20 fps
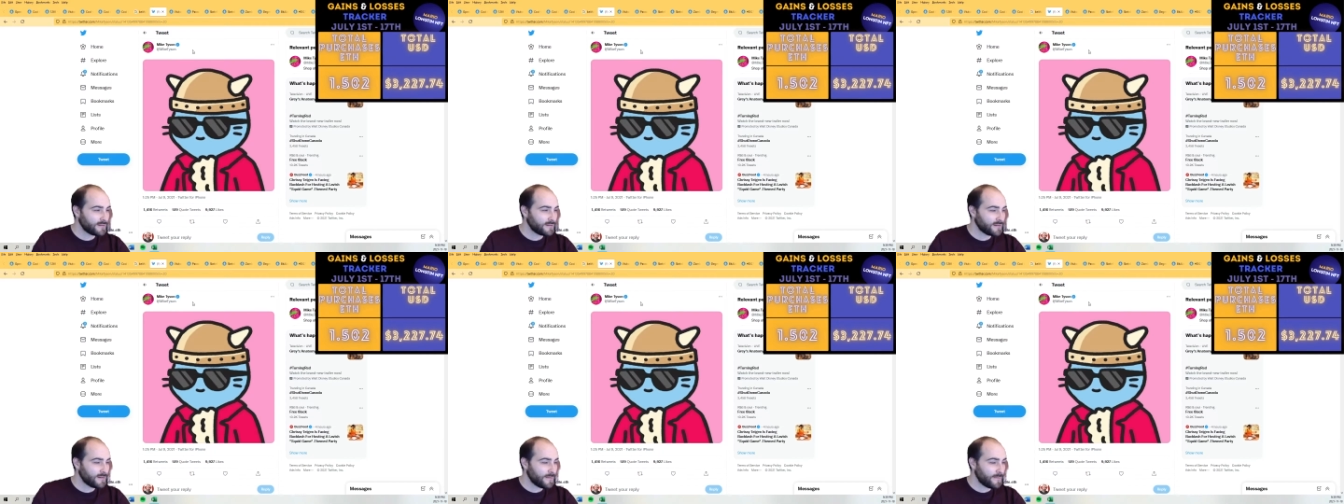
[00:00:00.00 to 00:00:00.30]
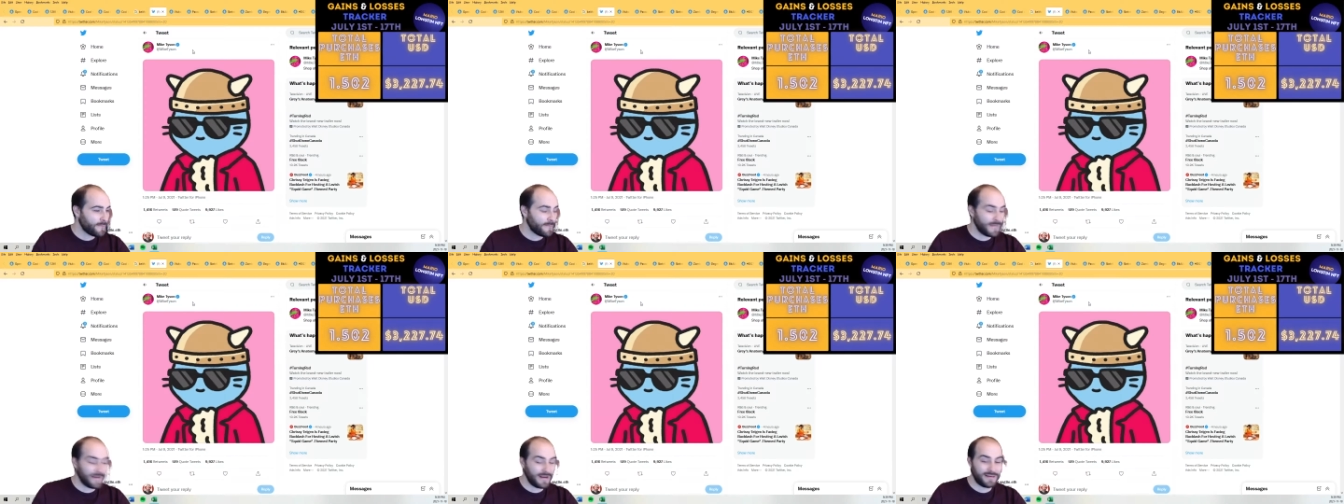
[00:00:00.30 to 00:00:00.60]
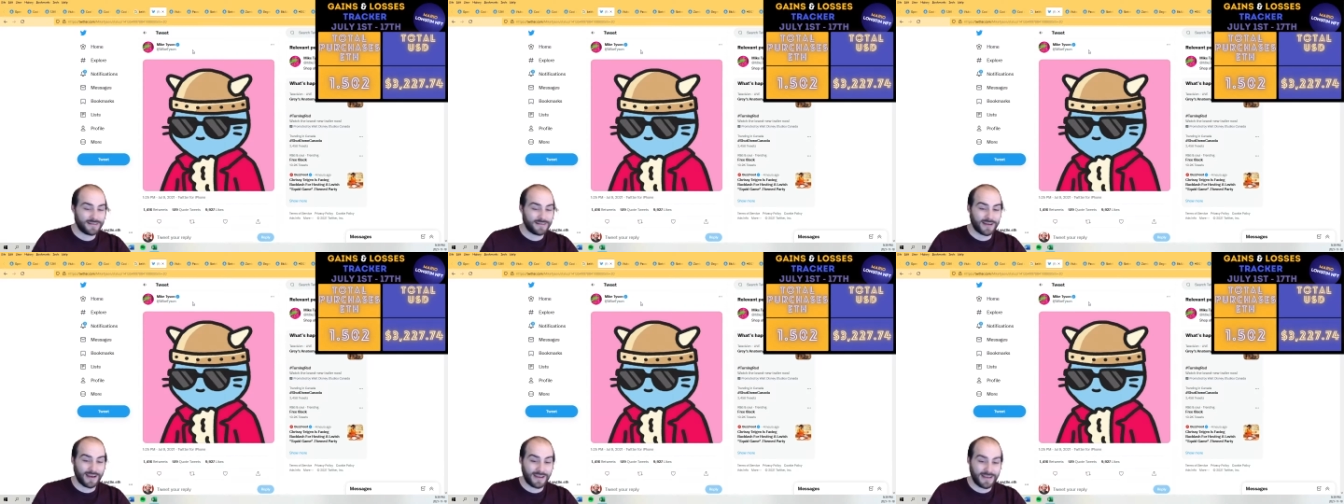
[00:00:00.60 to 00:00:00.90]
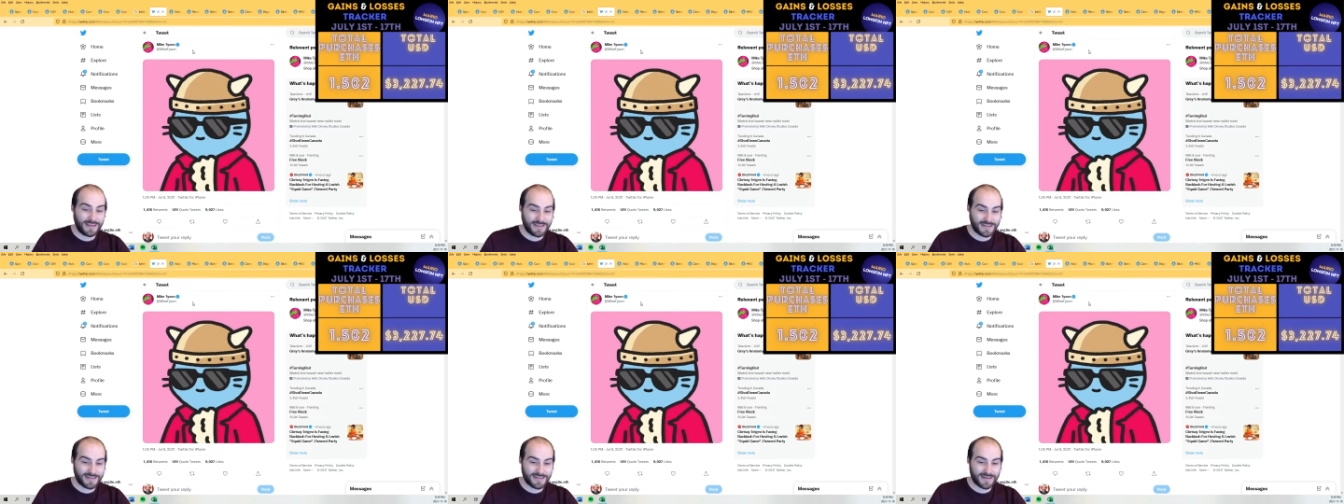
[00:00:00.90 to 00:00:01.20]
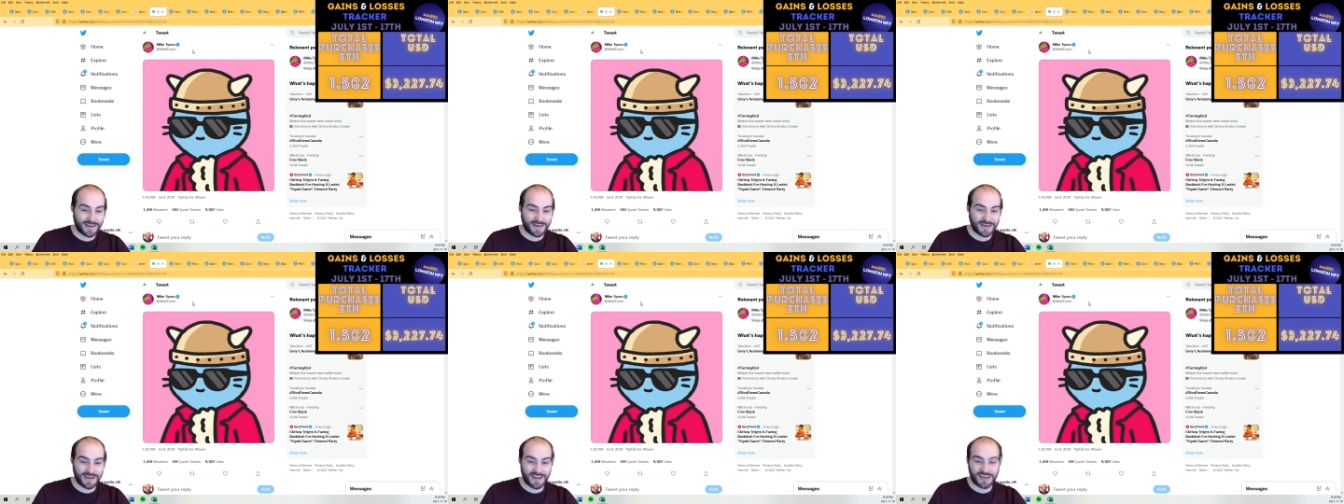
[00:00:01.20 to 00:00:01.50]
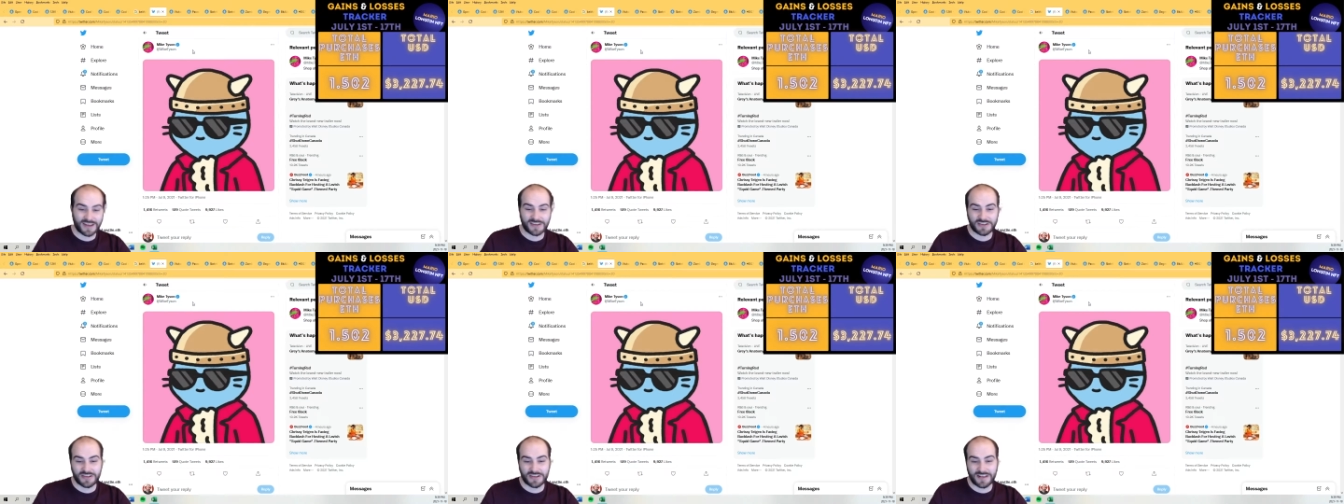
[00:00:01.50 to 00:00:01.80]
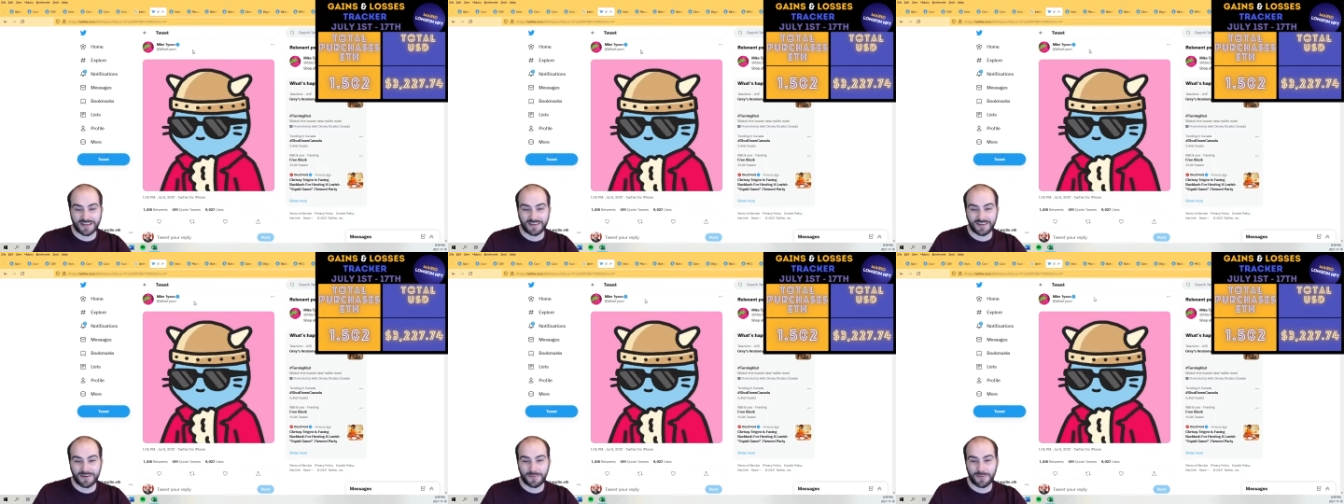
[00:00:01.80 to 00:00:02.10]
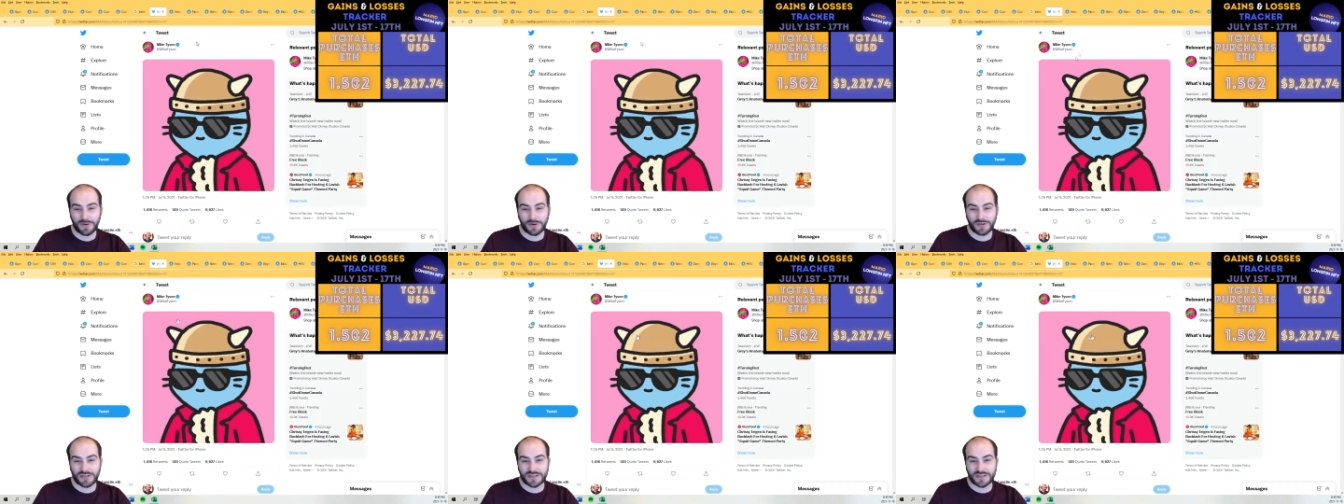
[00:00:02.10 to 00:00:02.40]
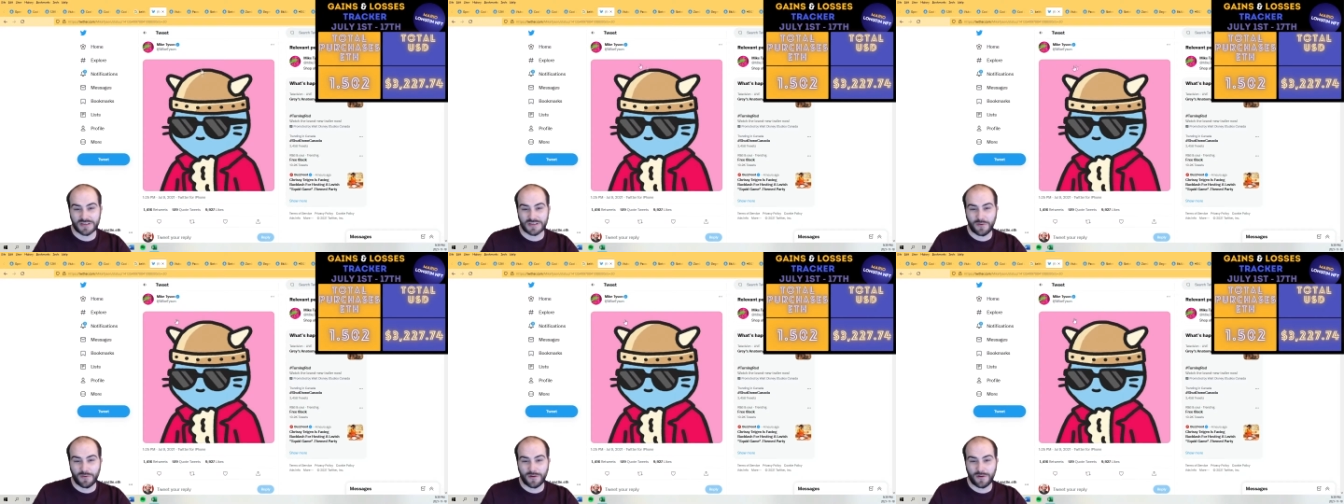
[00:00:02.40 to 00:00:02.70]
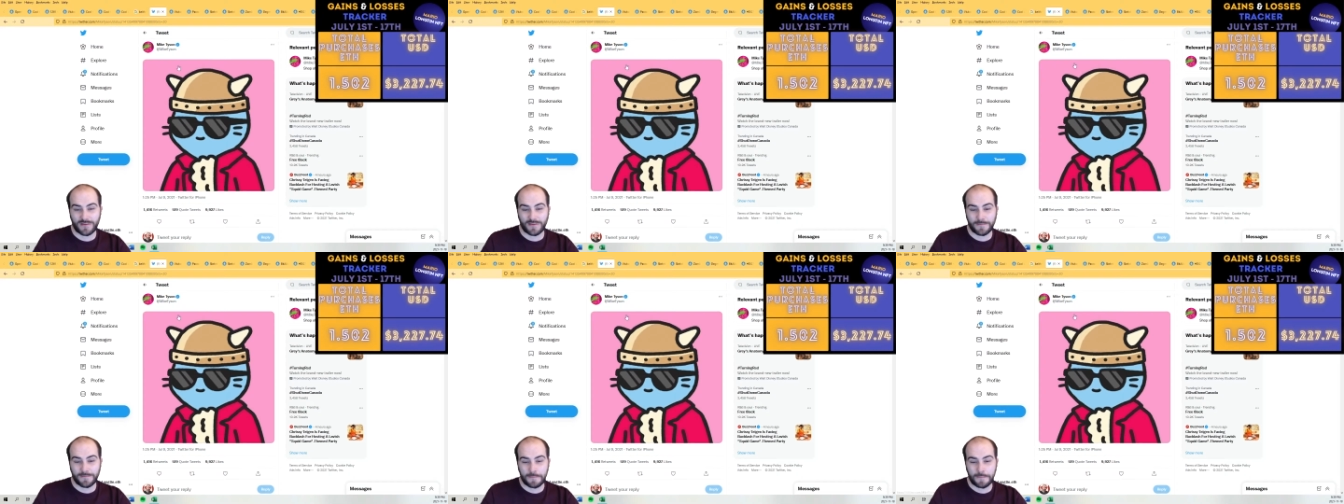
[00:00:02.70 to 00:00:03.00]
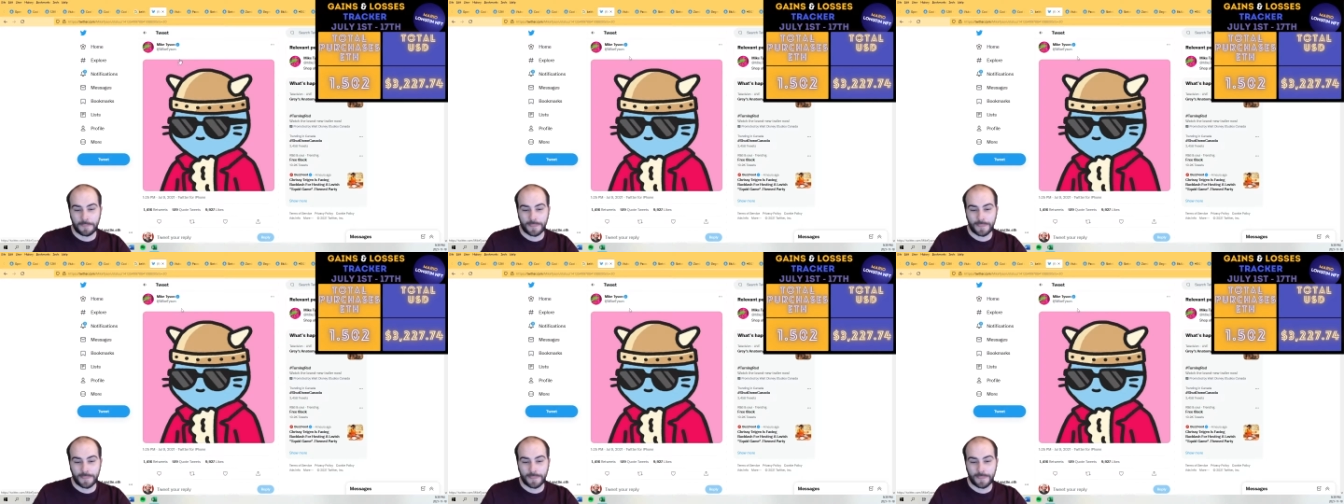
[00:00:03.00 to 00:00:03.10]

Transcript: Mike Tyson, and I actually ended up purchasing one,